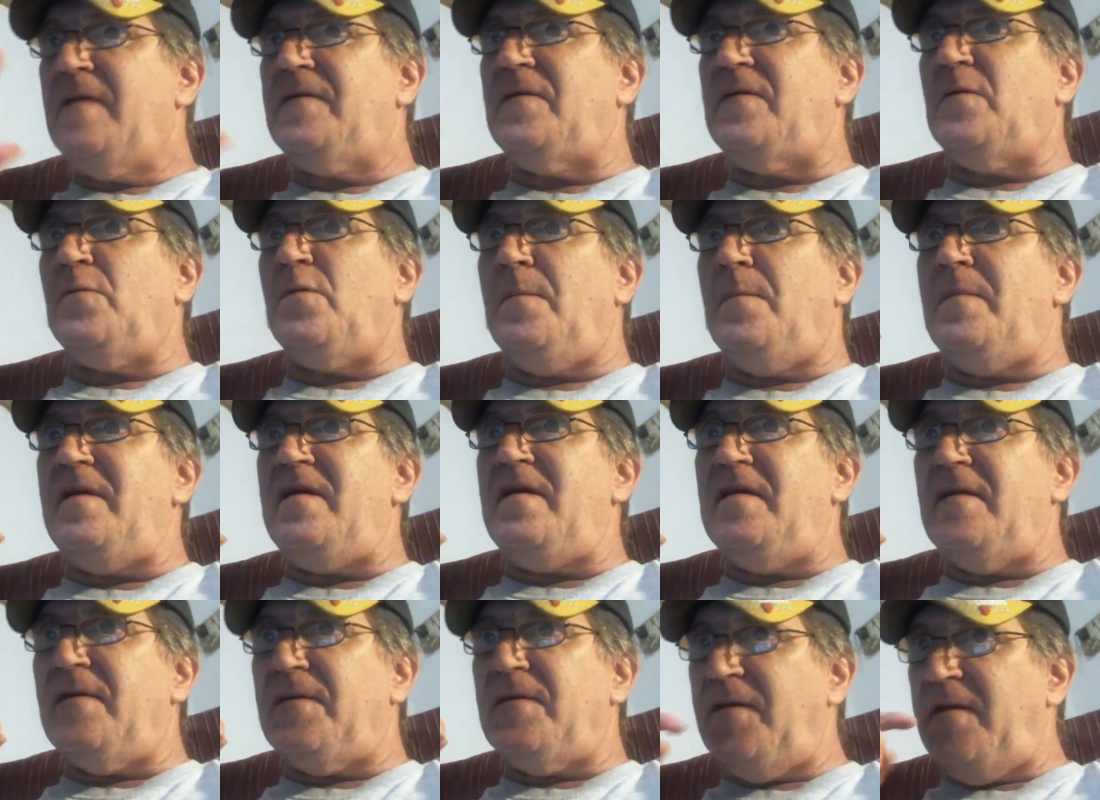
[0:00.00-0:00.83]
So what me
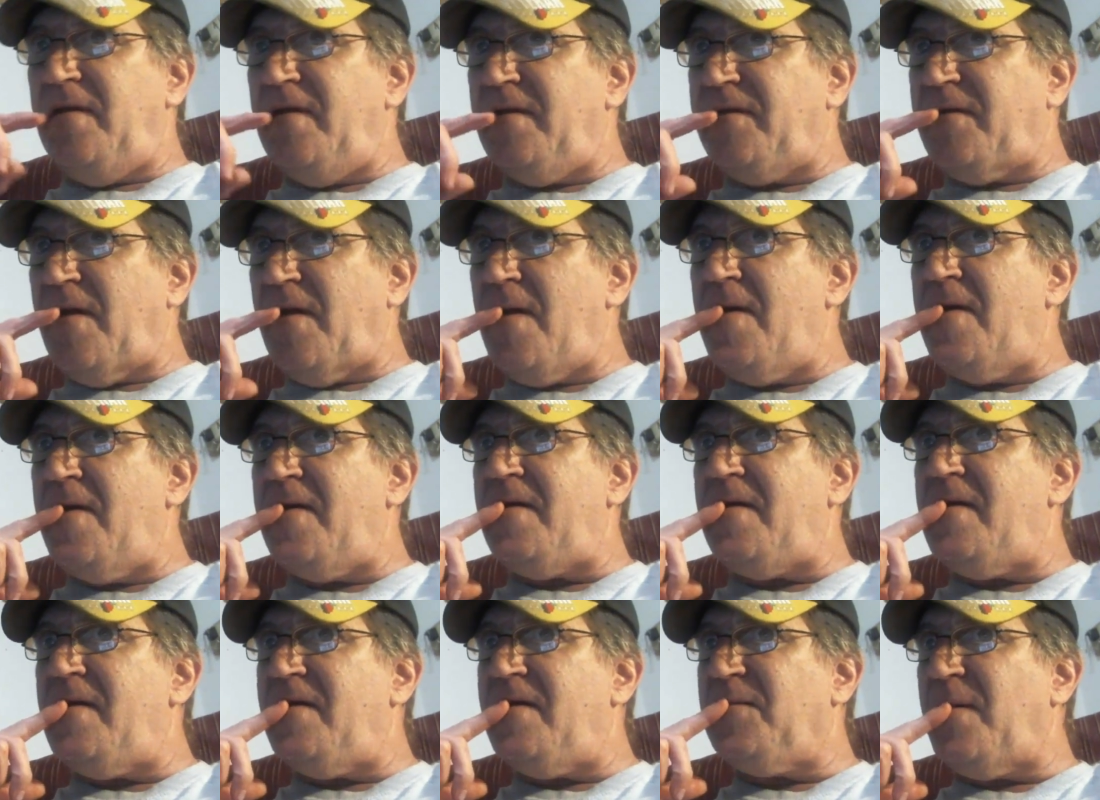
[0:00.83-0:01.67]
and the city
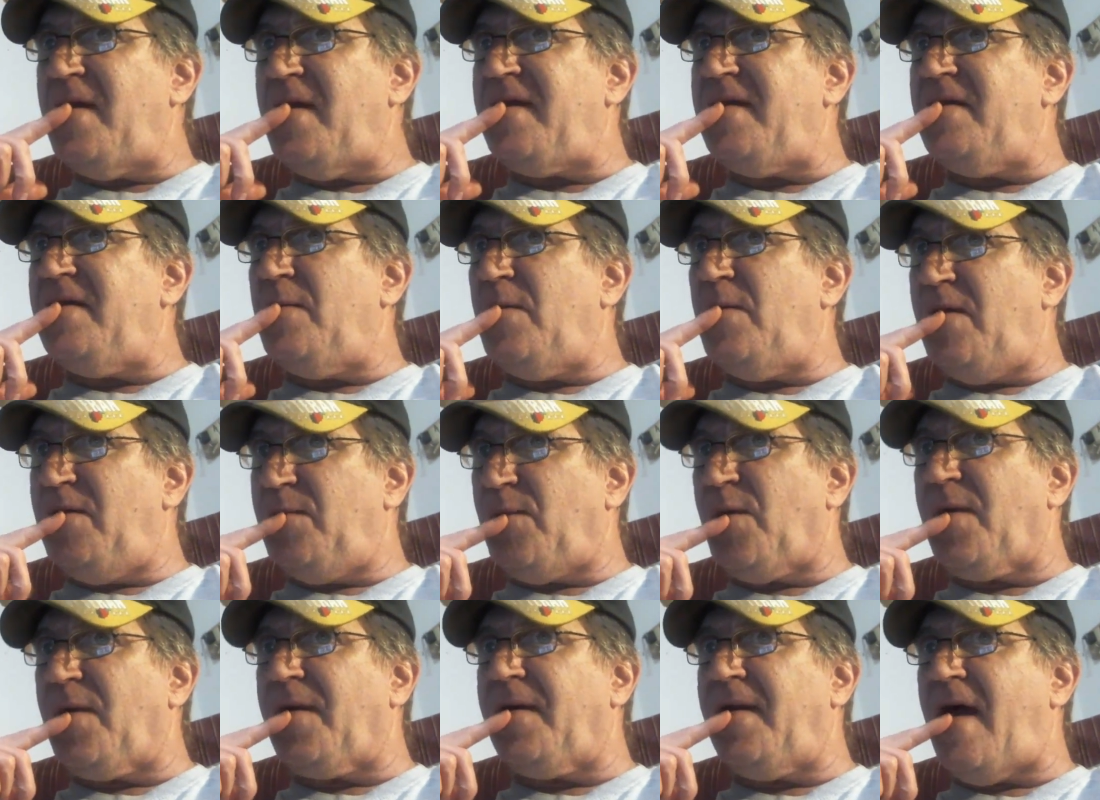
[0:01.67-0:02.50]
attorney is
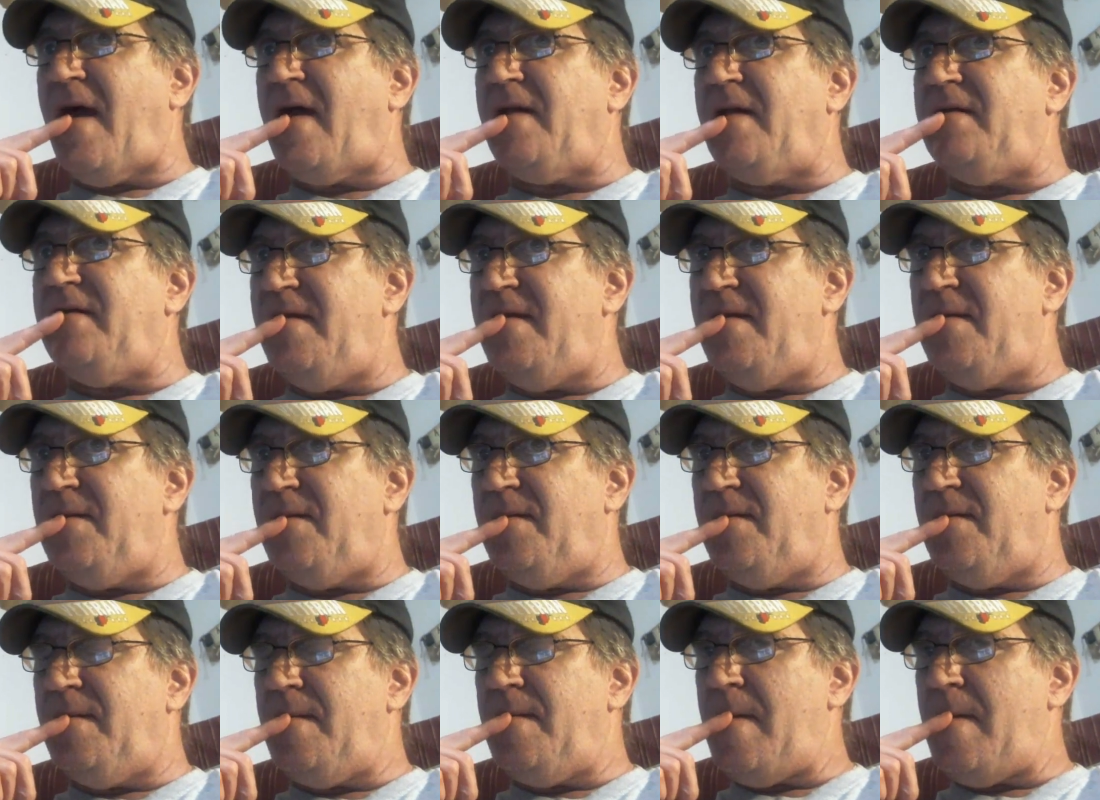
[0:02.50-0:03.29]
working out a deal.